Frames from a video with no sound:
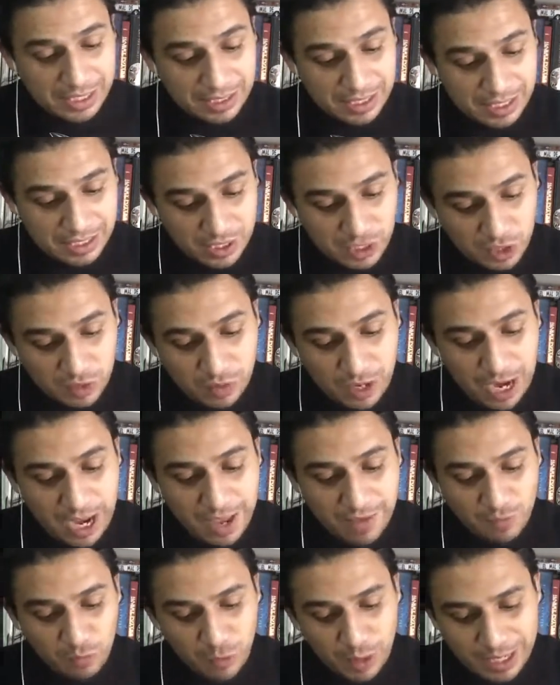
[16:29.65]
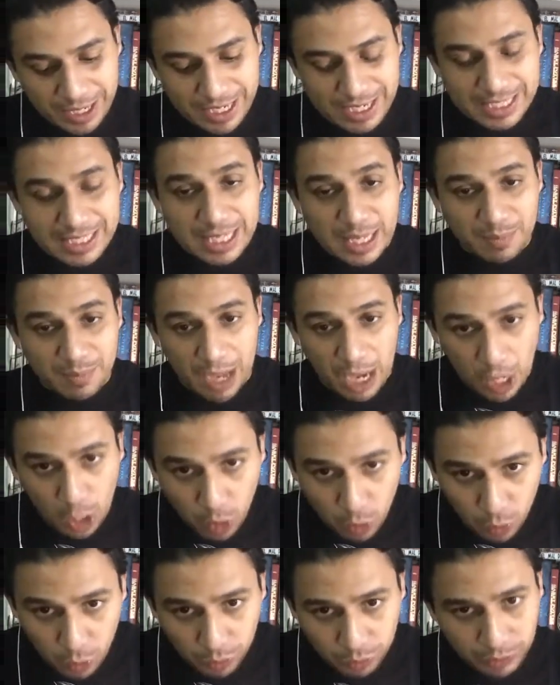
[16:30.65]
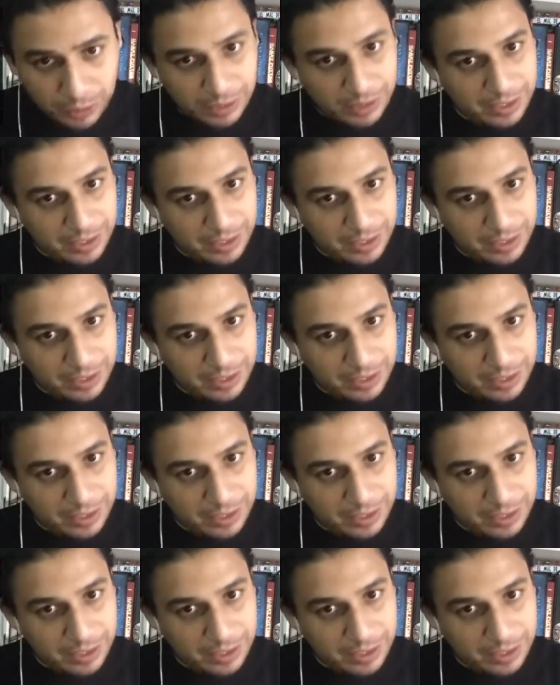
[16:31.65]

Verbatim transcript: describe what is a mahout.